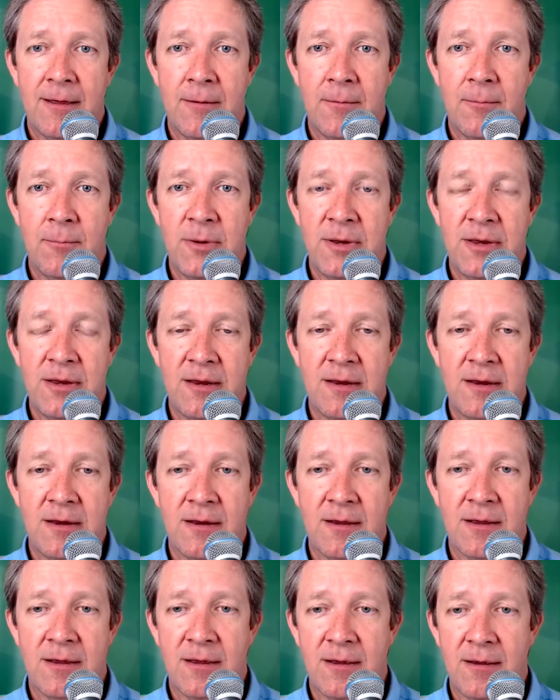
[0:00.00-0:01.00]

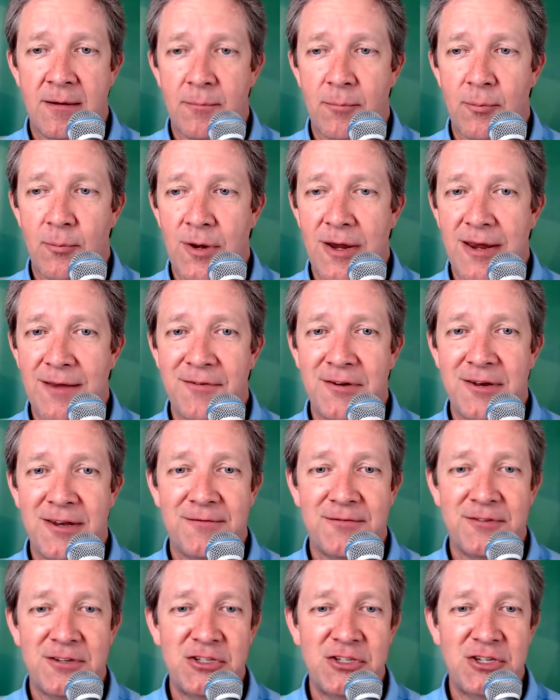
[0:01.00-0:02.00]
being brave
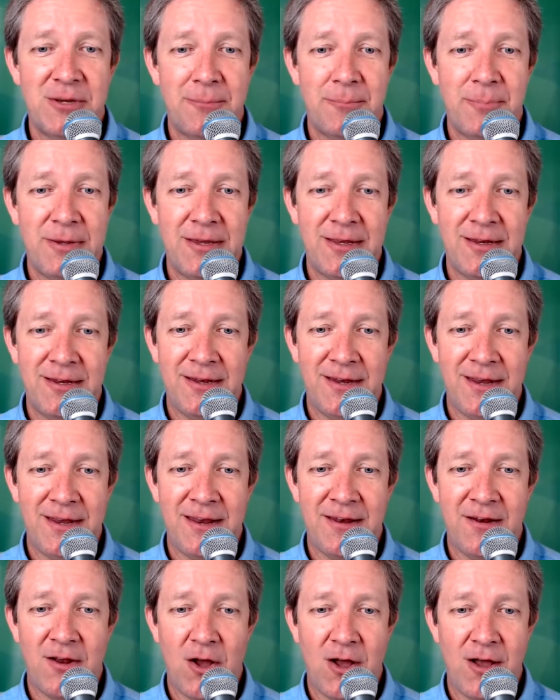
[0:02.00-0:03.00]
enough to jump in
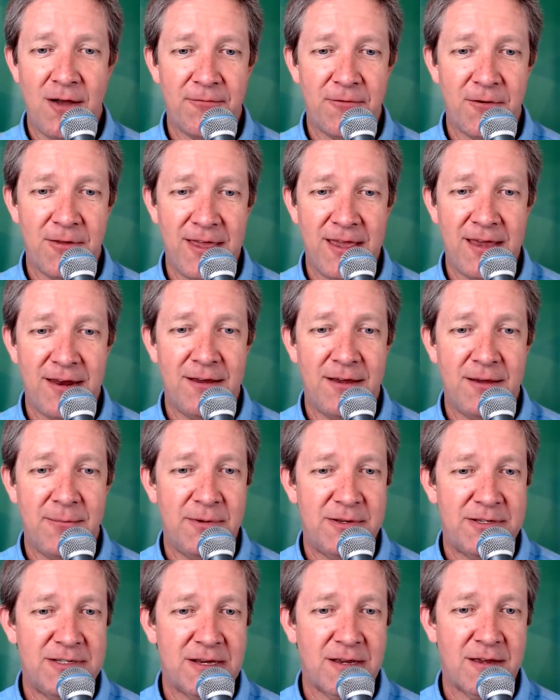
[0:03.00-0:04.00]
and offer that up
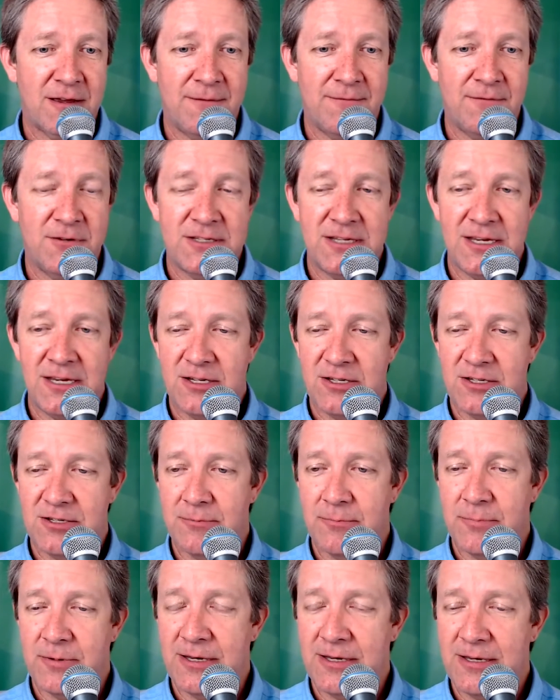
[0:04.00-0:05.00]
as a conversation
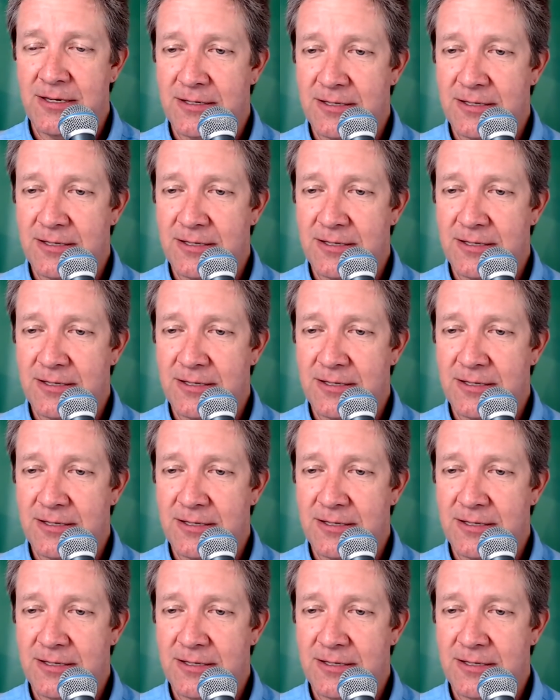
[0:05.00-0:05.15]
piece,